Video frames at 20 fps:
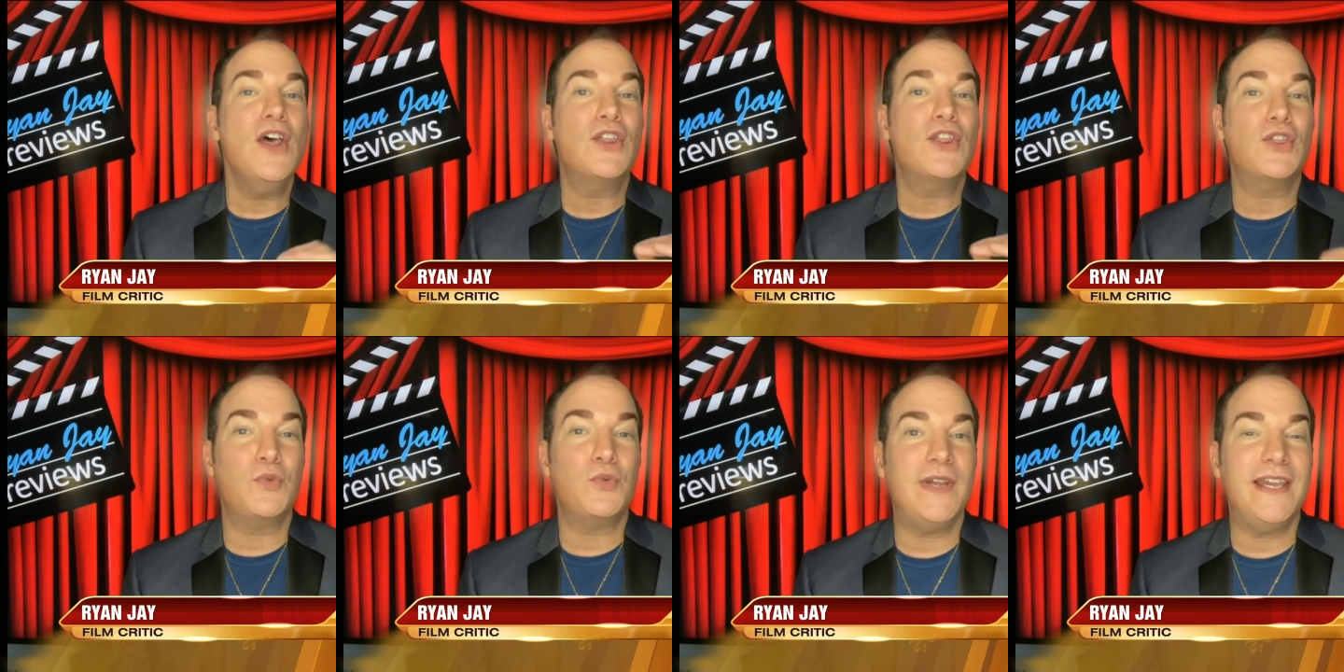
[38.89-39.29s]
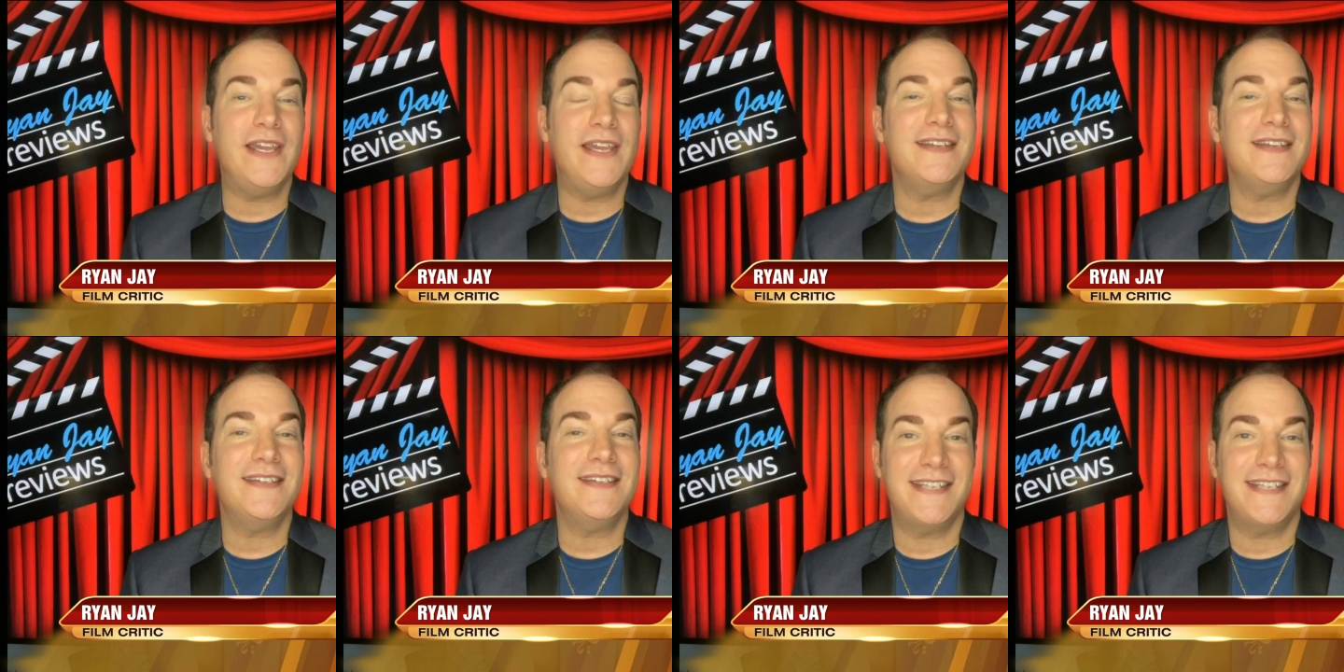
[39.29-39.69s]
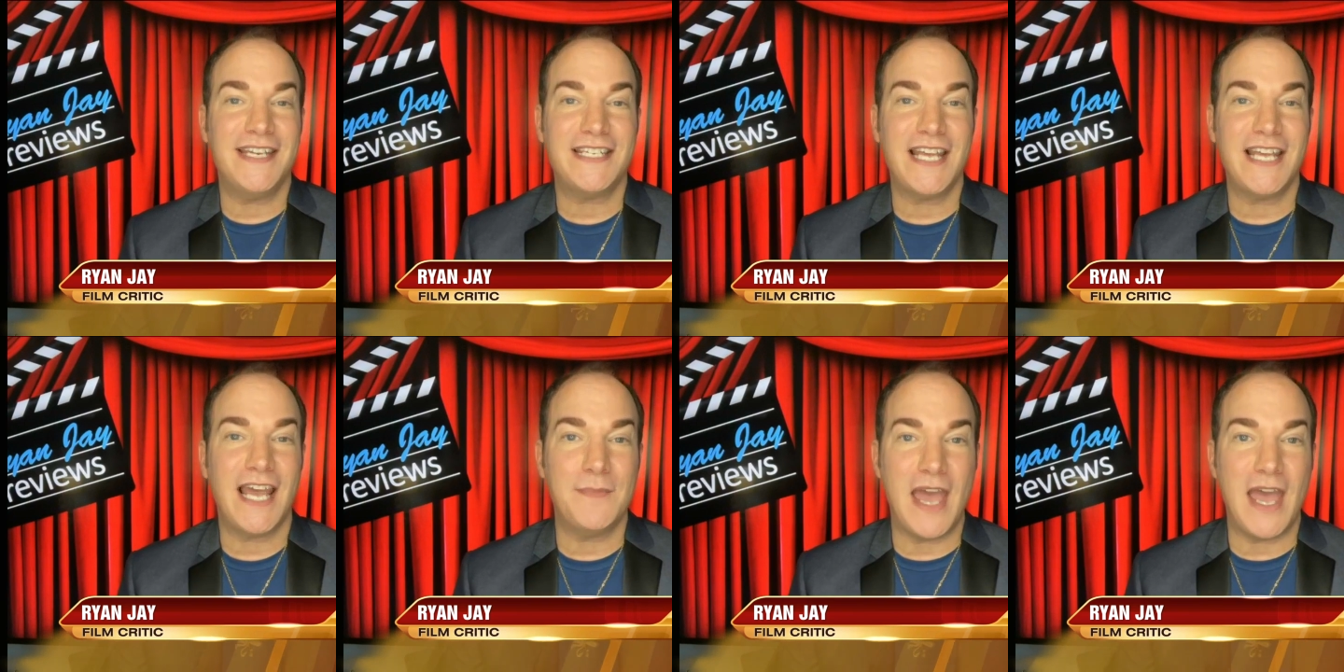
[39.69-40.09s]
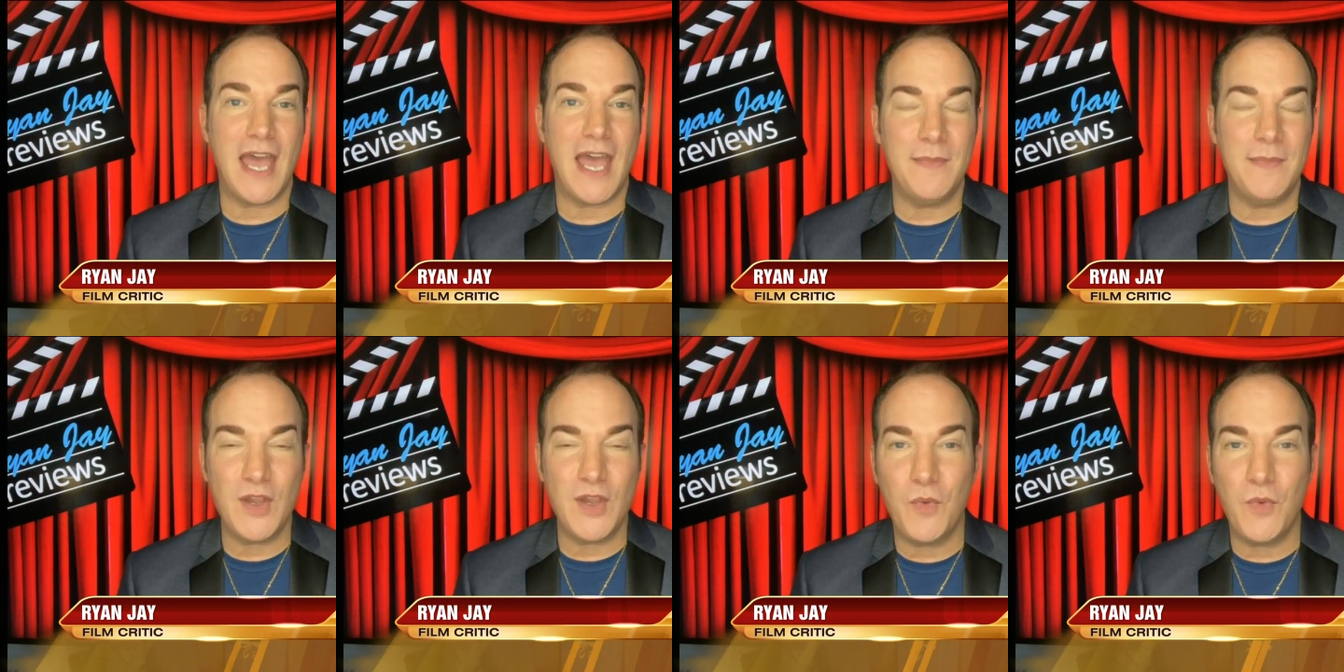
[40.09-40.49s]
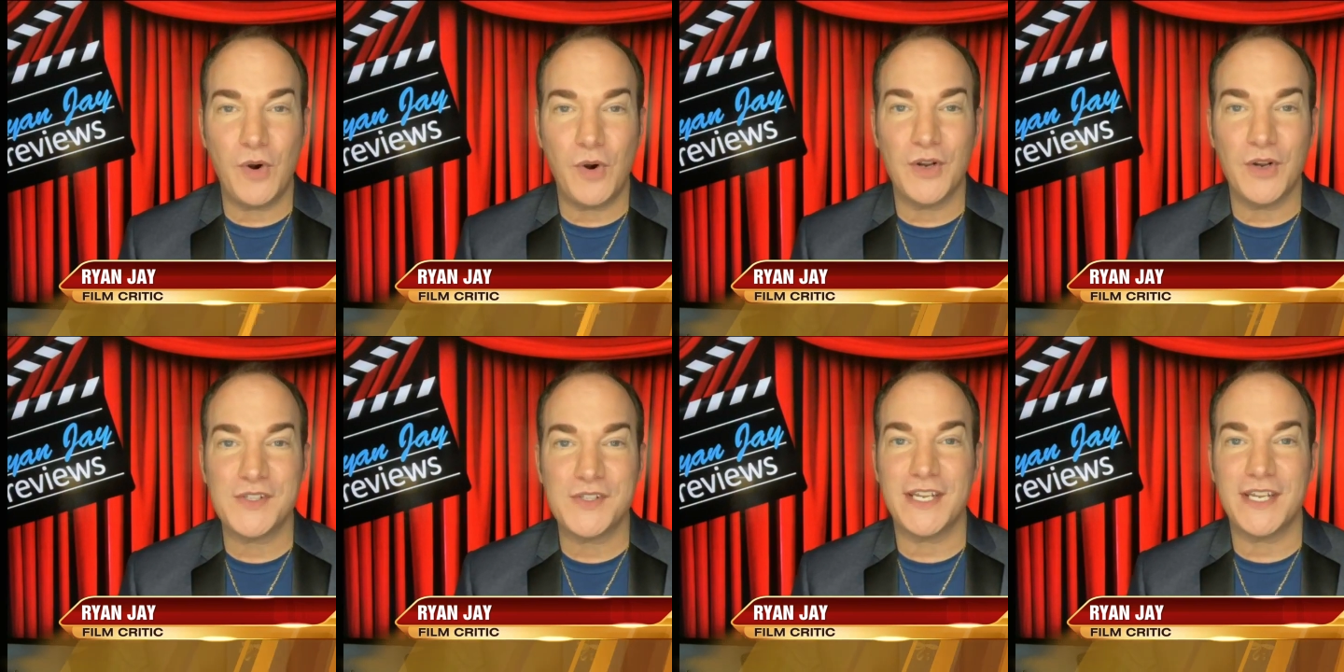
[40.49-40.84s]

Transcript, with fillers: three Daytime Emmy Awards,